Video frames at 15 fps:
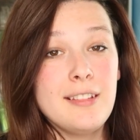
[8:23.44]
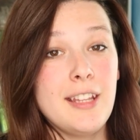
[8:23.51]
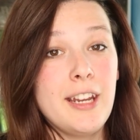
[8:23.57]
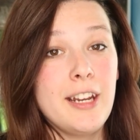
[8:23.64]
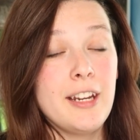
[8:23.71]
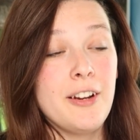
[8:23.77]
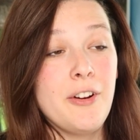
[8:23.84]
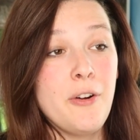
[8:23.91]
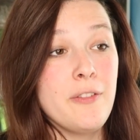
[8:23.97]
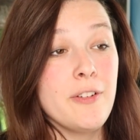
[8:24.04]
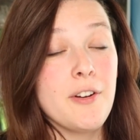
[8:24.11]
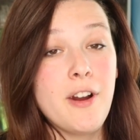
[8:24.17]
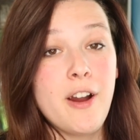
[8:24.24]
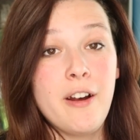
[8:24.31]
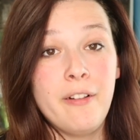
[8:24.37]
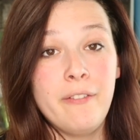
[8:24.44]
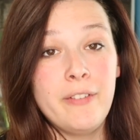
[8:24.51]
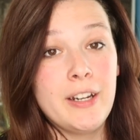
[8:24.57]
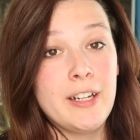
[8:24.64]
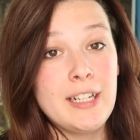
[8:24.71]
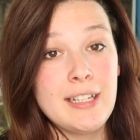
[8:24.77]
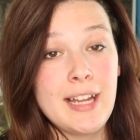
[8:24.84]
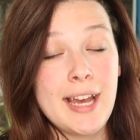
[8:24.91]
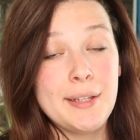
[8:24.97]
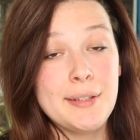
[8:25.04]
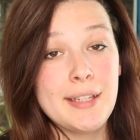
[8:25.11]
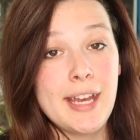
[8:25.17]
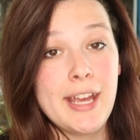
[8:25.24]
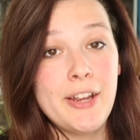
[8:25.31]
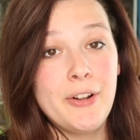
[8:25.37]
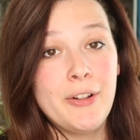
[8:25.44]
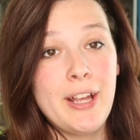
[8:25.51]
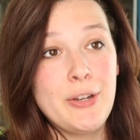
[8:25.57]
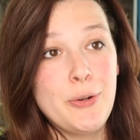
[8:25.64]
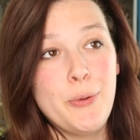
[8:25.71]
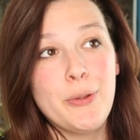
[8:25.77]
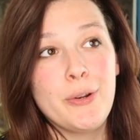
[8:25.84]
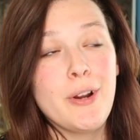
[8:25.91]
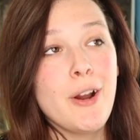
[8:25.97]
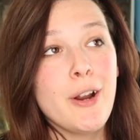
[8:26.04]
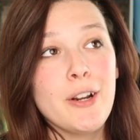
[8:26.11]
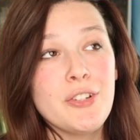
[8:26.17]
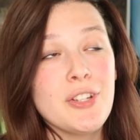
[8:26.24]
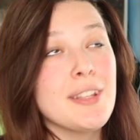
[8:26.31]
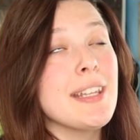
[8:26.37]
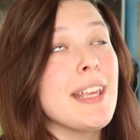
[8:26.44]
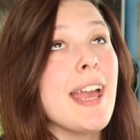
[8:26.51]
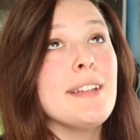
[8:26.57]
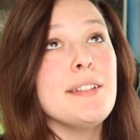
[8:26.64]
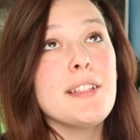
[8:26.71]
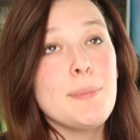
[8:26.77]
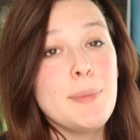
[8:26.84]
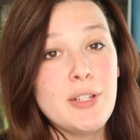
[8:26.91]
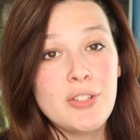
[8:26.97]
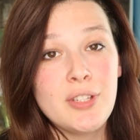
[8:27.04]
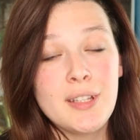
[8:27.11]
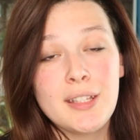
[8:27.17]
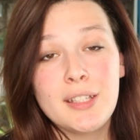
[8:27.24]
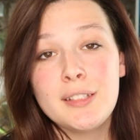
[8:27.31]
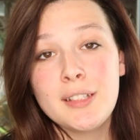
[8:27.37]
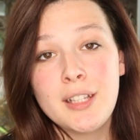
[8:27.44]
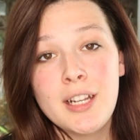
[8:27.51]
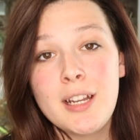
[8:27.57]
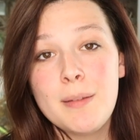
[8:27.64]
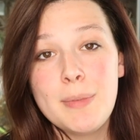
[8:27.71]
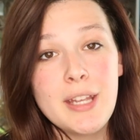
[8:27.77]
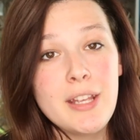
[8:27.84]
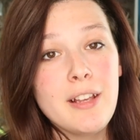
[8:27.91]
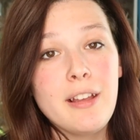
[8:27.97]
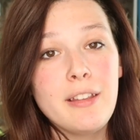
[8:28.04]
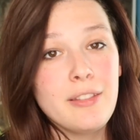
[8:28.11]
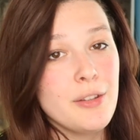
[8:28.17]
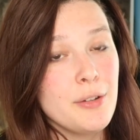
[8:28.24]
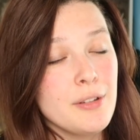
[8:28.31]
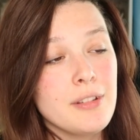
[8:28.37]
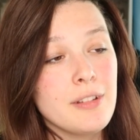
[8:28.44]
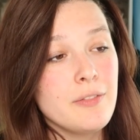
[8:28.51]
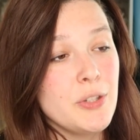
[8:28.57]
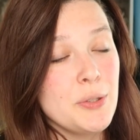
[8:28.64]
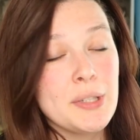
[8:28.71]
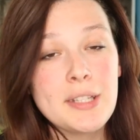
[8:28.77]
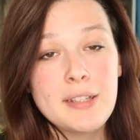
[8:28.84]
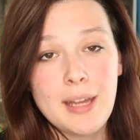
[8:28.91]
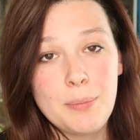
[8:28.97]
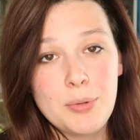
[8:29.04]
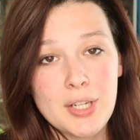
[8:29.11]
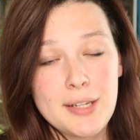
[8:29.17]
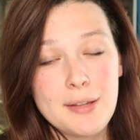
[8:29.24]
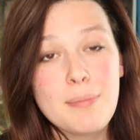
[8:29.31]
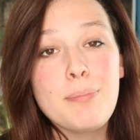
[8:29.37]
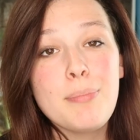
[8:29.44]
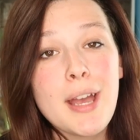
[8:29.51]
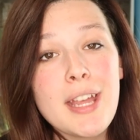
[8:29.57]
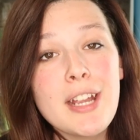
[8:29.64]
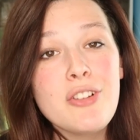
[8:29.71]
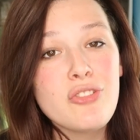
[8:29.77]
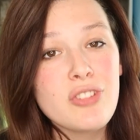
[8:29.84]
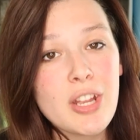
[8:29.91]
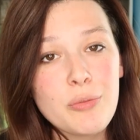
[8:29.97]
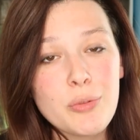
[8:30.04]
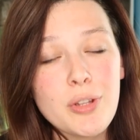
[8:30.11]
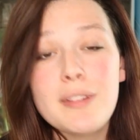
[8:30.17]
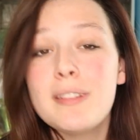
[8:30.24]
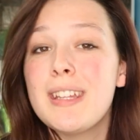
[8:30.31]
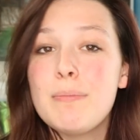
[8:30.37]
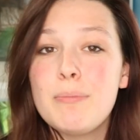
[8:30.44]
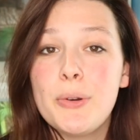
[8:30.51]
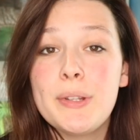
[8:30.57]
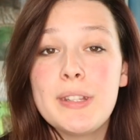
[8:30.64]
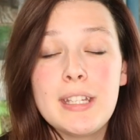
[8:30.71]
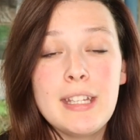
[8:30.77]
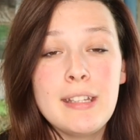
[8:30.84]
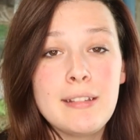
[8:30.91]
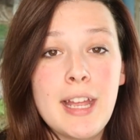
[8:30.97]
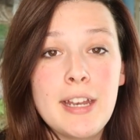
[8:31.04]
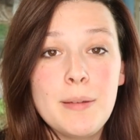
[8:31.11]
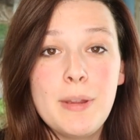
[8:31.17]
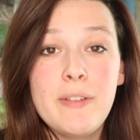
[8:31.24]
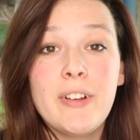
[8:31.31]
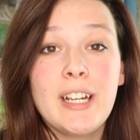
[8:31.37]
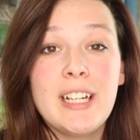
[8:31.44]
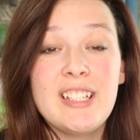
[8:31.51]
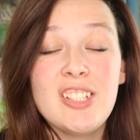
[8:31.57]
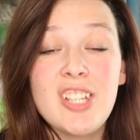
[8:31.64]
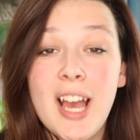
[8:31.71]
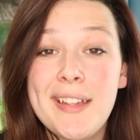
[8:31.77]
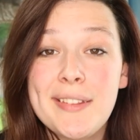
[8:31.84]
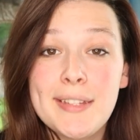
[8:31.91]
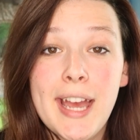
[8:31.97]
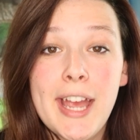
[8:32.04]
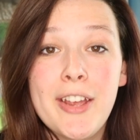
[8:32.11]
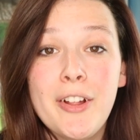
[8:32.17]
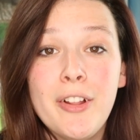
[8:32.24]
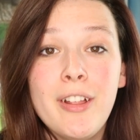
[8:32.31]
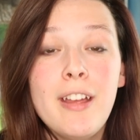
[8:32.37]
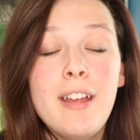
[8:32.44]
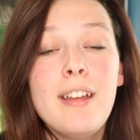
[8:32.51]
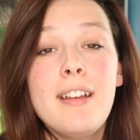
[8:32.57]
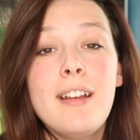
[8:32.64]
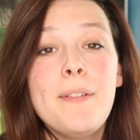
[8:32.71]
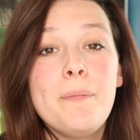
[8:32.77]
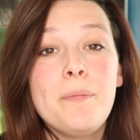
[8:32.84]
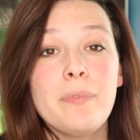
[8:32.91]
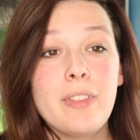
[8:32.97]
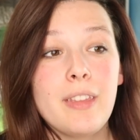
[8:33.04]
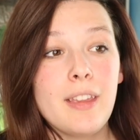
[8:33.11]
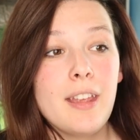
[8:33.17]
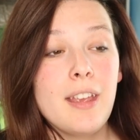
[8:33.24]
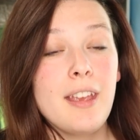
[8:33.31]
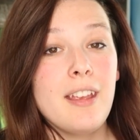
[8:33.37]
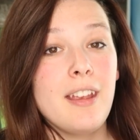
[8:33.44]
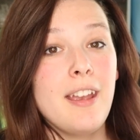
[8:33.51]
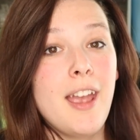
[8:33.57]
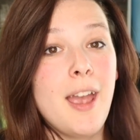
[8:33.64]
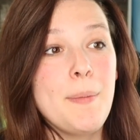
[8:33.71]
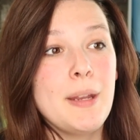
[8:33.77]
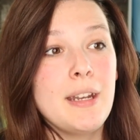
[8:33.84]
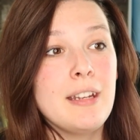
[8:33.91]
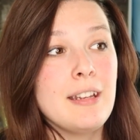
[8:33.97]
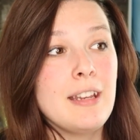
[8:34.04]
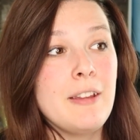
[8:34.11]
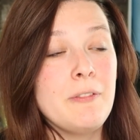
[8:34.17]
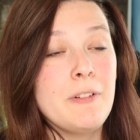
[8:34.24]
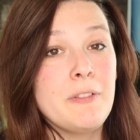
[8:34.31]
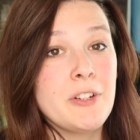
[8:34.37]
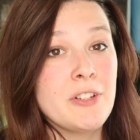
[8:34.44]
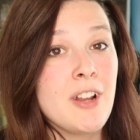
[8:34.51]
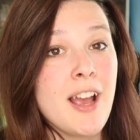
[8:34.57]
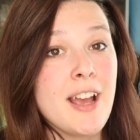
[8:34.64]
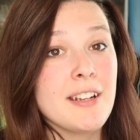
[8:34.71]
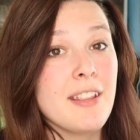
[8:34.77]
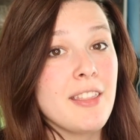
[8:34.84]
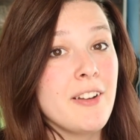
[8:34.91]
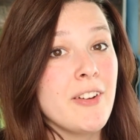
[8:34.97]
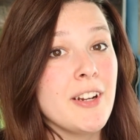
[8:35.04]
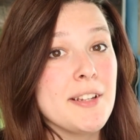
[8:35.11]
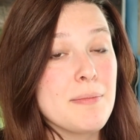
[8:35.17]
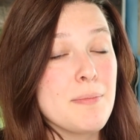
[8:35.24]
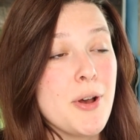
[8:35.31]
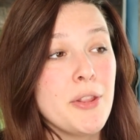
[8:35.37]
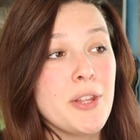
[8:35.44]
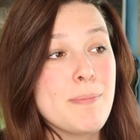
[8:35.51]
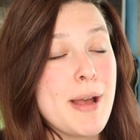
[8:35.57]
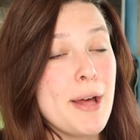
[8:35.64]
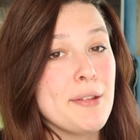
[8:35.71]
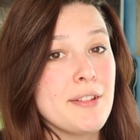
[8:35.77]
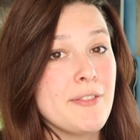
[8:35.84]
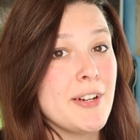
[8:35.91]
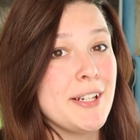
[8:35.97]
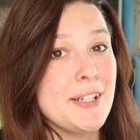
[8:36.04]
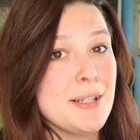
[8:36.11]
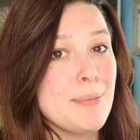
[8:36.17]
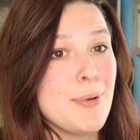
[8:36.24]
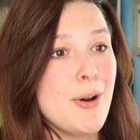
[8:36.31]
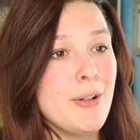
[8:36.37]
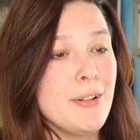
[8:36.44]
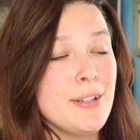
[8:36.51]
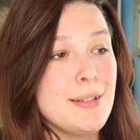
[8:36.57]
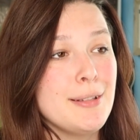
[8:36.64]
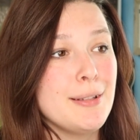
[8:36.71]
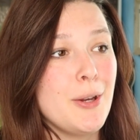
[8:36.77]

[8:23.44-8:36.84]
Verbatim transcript: They're overall very docile. I know there are, just like any species, there's going to be those few exceptions. But in general, sand boas tend to be very docile. I mean, even if they're not, they're very small and their mouths are very small.